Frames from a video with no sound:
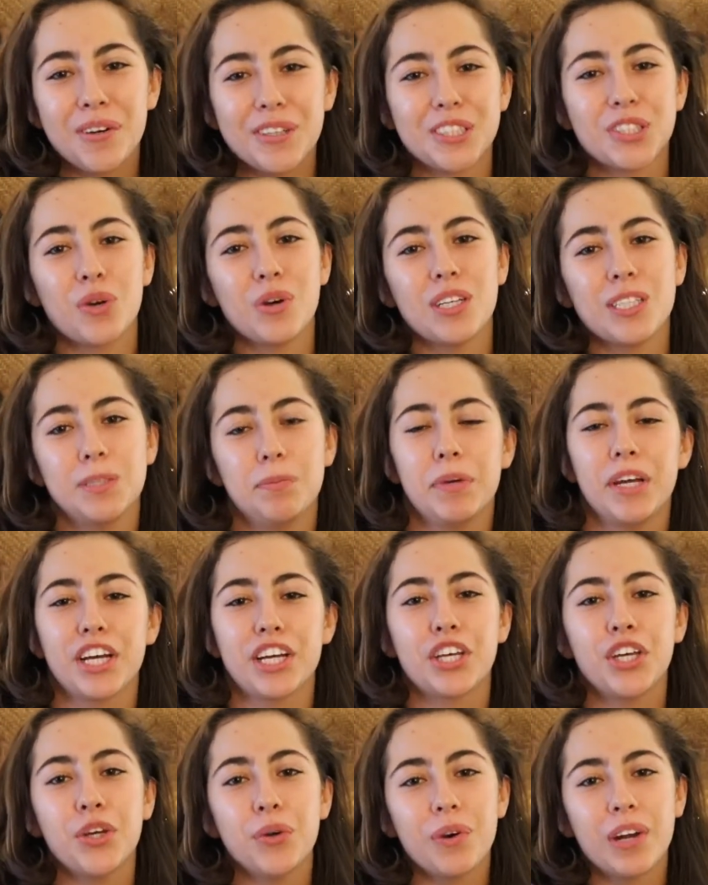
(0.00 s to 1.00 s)
is going to be a
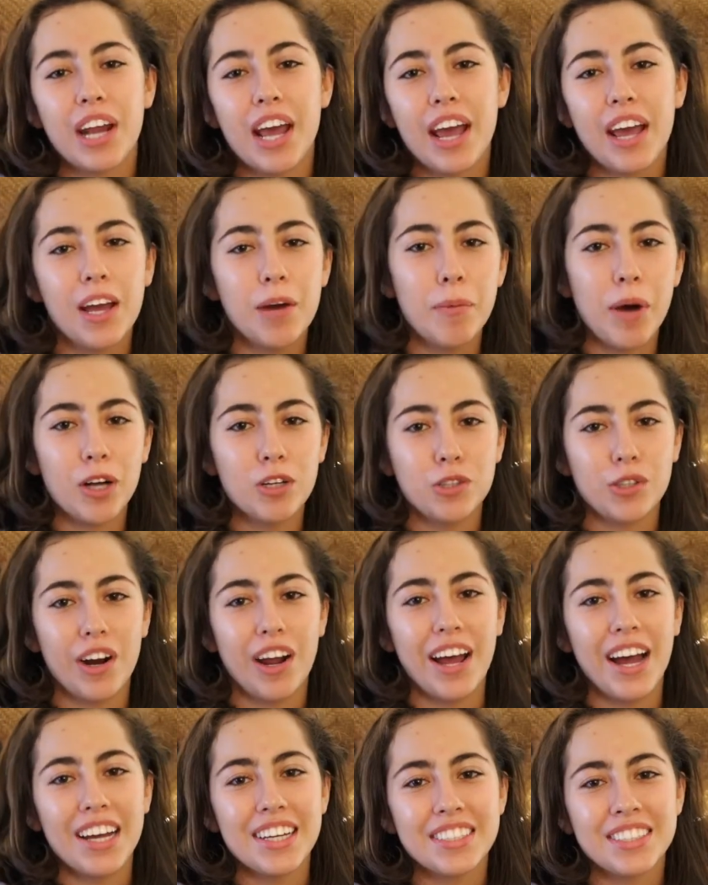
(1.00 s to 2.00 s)
Q&A about
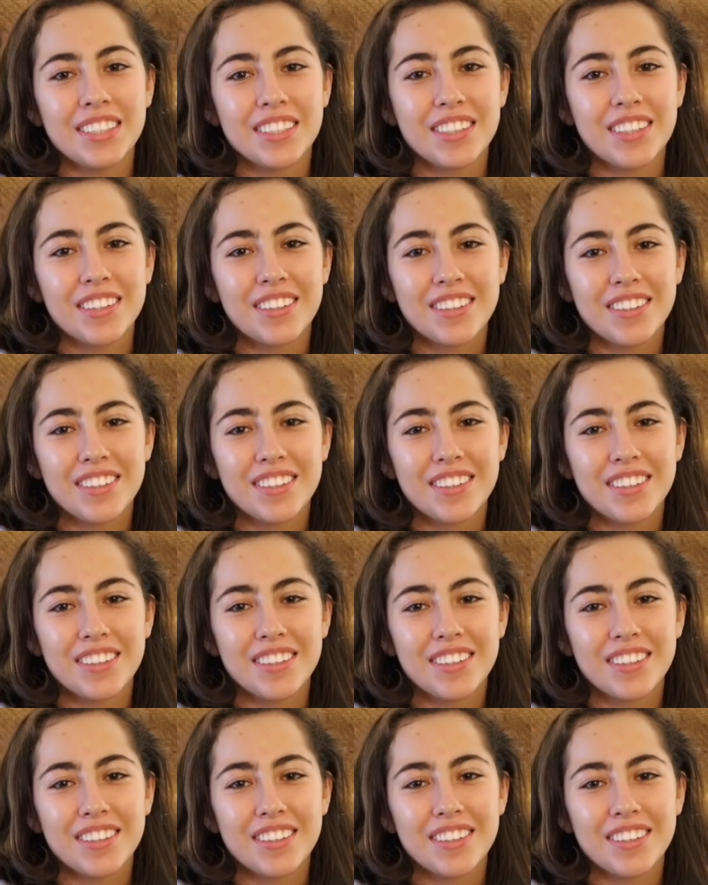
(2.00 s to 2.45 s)
dry ice.